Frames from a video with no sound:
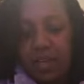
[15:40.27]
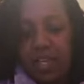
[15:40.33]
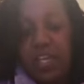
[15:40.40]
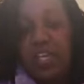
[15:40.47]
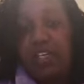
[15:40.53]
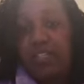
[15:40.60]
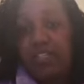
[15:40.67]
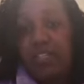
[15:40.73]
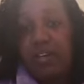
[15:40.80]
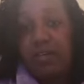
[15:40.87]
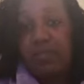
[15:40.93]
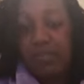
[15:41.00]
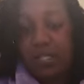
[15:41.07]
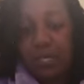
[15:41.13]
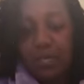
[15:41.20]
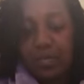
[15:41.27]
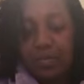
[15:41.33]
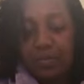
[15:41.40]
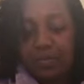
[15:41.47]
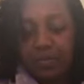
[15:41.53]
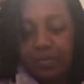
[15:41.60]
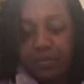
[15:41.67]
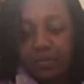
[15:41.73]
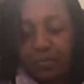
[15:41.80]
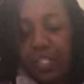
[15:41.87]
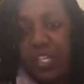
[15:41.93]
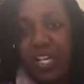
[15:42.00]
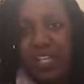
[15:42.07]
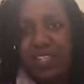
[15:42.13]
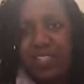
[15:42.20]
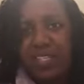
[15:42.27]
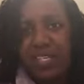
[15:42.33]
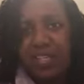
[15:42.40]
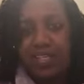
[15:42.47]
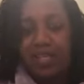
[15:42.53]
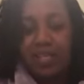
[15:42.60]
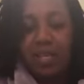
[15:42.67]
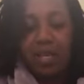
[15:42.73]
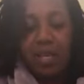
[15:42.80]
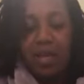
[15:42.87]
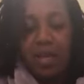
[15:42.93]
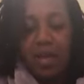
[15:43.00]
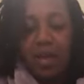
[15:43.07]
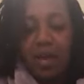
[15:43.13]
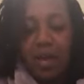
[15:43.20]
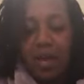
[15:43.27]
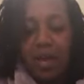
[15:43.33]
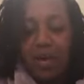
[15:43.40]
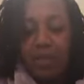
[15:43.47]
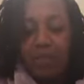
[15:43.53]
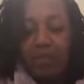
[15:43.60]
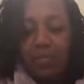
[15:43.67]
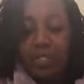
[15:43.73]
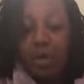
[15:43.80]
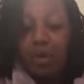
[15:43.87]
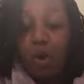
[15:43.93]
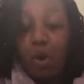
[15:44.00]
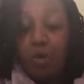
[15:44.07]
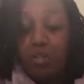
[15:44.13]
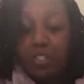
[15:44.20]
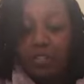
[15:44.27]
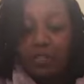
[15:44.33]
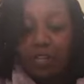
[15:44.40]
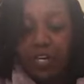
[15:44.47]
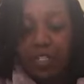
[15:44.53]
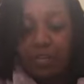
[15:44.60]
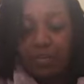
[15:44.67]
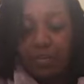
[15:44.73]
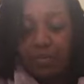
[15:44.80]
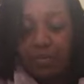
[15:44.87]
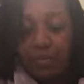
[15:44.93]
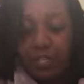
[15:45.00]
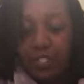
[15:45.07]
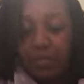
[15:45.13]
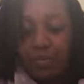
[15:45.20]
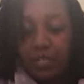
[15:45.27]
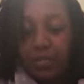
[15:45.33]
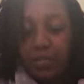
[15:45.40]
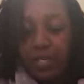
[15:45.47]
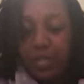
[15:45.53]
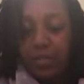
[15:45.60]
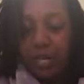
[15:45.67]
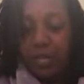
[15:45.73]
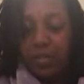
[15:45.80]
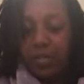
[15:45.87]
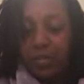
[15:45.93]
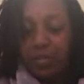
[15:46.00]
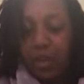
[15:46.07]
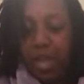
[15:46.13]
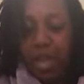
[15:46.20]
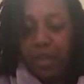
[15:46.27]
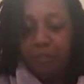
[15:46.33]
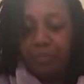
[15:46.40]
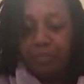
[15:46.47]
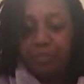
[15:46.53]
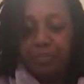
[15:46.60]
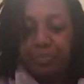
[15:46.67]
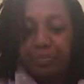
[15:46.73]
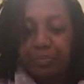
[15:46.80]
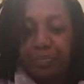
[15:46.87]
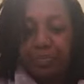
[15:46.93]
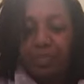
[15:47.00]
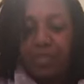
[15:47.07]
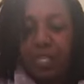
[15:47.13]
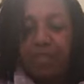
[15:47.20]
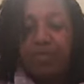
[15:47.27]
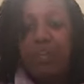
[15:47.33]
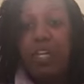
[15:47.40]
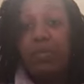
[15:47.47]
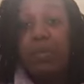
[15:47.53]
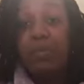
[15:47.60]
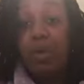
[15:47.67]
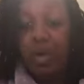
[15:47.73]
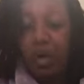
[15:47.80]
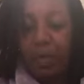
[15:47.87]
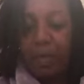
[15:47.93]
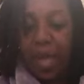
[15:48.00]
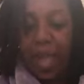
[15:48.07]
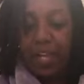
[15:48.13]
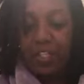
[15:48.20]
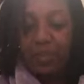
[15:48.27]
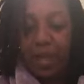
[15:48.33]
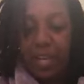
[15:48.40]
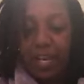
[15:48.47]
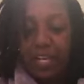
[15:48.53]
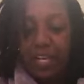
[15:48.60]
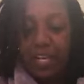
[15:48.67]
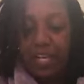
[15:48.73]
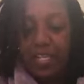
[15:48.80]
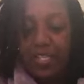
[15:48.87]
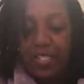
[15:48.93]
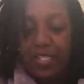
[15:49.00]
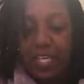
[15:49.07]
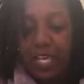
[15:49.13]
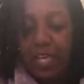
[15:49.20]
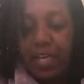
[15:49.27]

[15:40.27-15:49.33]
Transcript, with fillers: and his son. Yeah, his kids. So OG finally confronts Phoebe about the rap. Phoebe, with her backtracking ass,